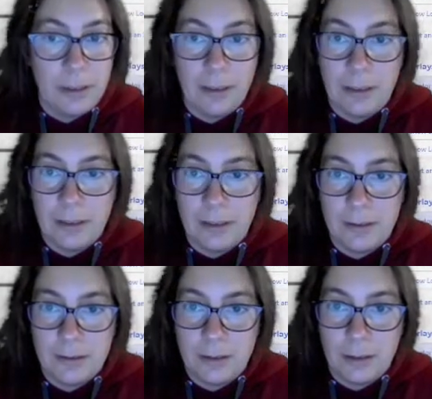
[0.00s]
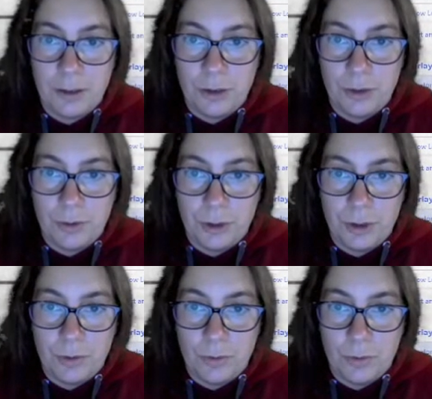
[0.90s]
I guess I should
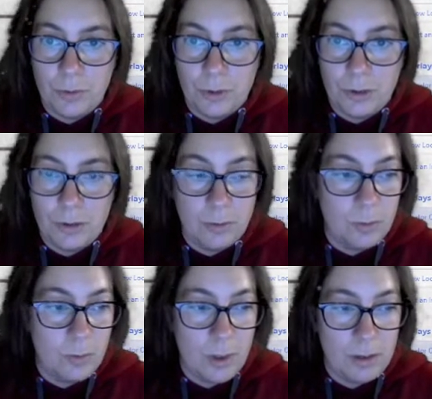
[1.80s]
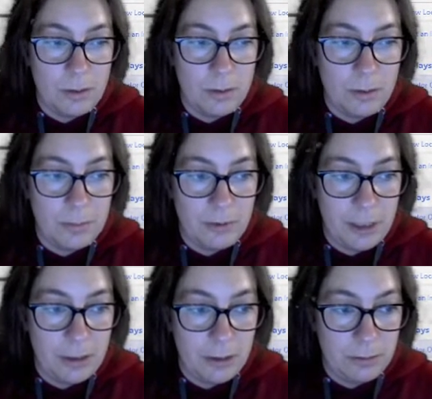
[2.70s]
use was
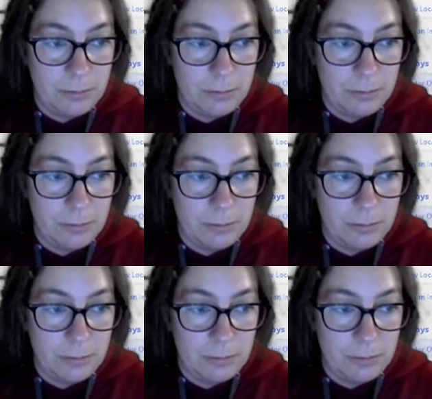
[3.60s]
operator